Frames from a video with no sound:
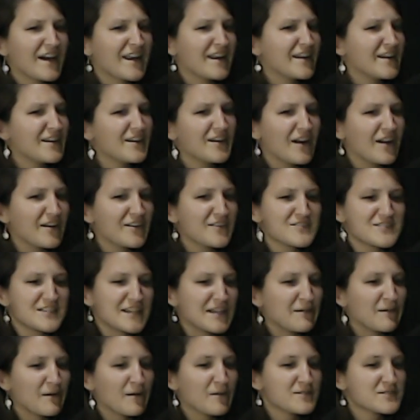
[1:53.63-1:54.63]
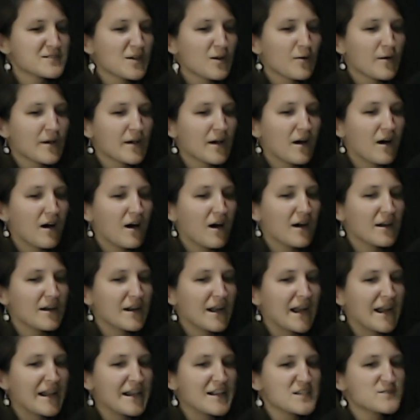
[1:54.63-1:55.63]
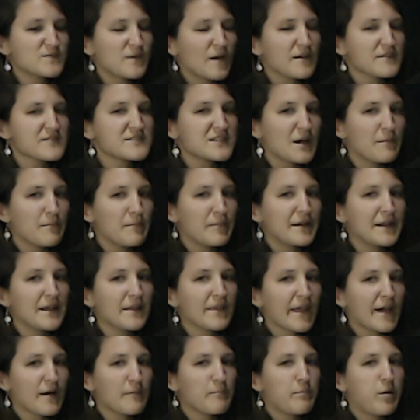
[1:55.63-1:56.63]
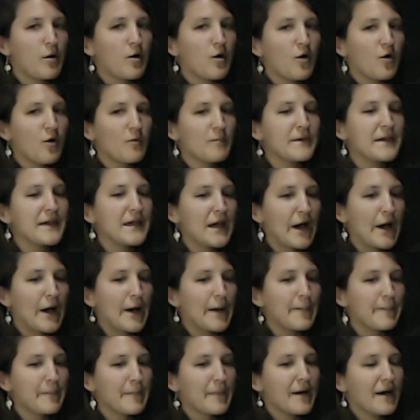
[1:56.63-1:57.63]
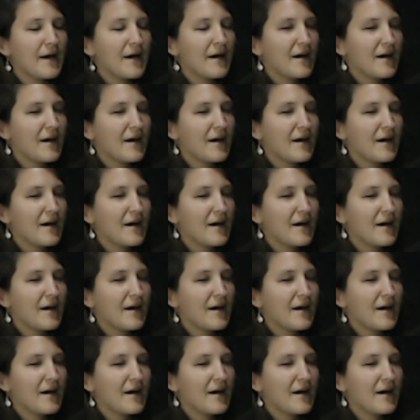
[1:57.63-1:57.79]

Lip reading: I didn't understand what was going on, and I just felt somebody, like, pull me up